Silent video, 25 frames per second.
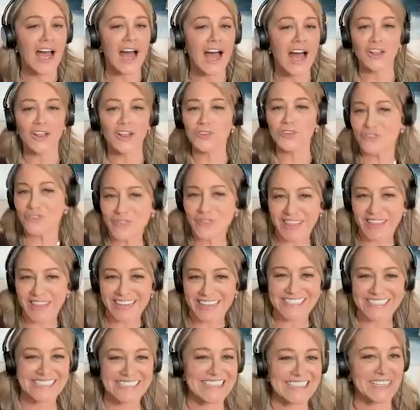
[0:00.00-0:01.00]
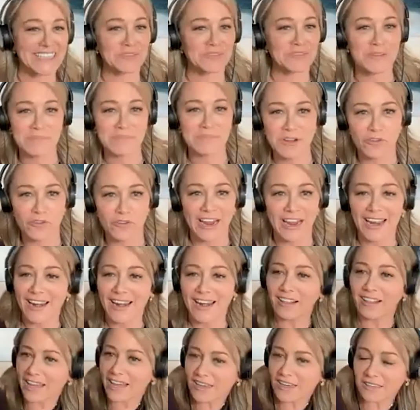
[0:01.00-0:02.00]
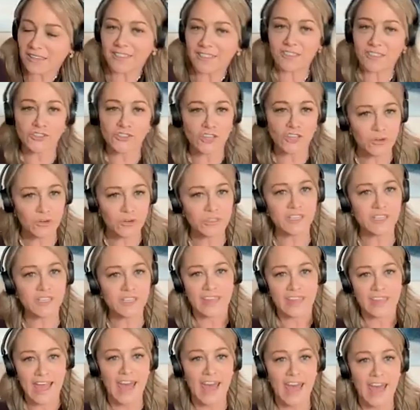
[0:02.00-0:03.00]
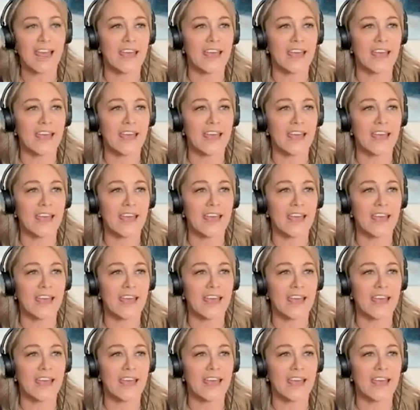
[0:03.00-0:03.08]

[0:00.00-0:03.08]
I'll do this. This would be great. I'll get a little dose of that.